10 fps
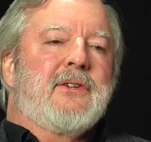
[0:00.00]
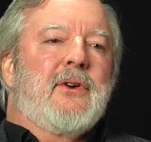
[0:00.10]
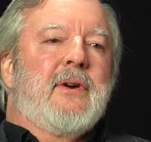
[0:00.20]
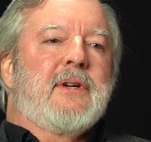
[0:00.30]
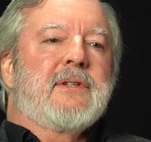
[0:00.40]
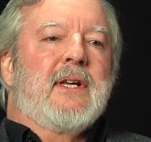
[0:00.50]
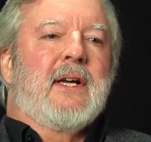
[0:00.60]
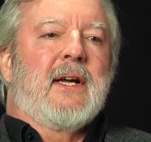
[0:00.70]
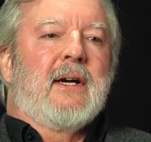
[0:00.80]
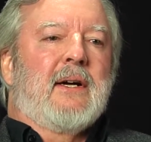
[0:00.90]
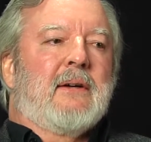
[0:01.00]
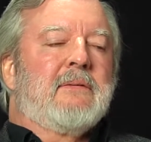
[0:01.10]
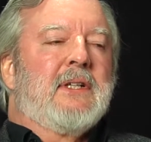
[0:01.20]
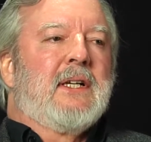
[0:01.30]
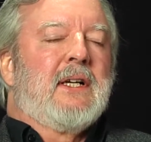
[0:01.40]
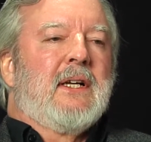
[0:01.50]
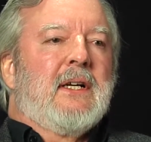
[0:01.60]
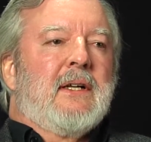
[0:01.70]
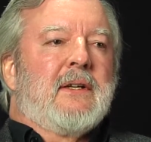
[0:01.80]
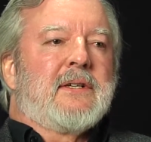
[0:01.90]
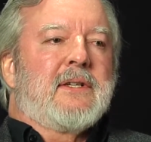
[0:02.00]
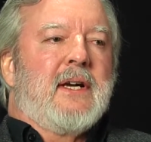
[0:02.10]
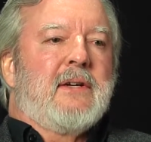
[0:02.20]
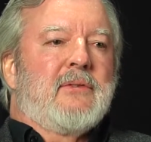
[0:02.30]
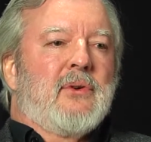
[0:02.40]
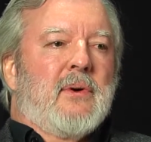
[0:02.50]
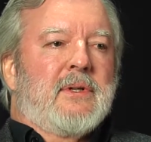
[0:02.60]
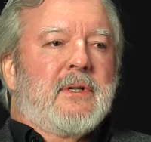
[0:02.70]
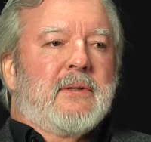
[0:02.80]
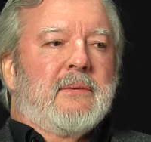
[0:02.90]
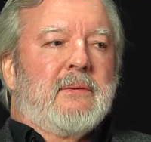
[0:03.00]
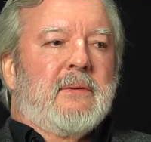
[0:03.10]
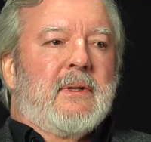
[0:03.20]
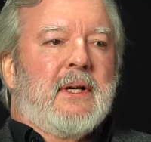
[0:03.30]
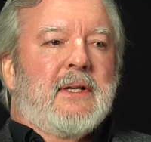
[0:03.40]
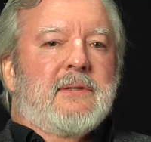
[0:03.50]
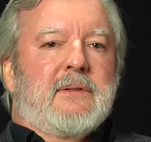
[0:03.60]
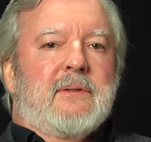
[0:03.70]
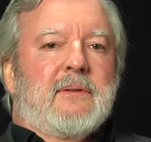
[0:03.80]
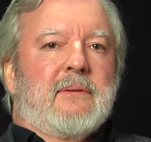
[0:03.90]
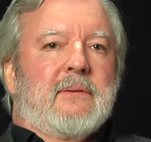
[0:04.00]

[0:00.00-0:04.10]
a curious thing. The state of Georgia, as